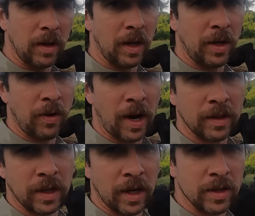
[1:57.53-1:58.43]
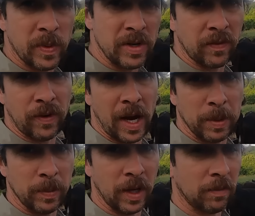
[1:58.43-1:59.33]
You're out there, especially if you
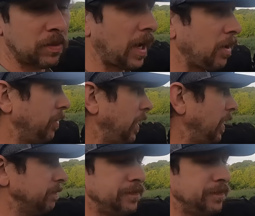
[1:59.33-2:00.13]
happen to be a cattle vet